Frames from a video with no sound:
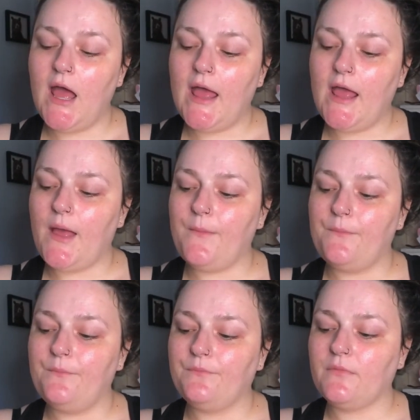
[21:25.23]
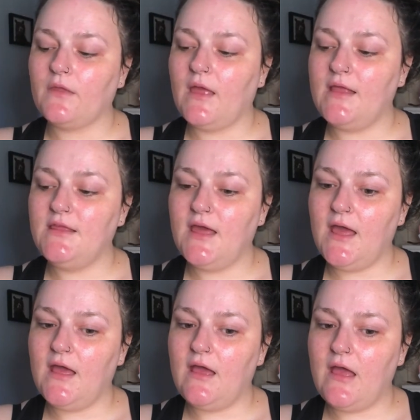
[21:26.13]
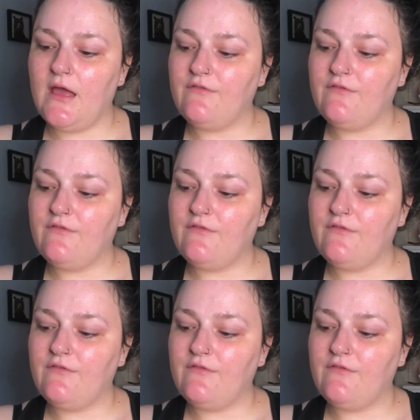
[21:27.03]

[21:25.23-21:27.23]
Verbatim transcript: um, and yeah,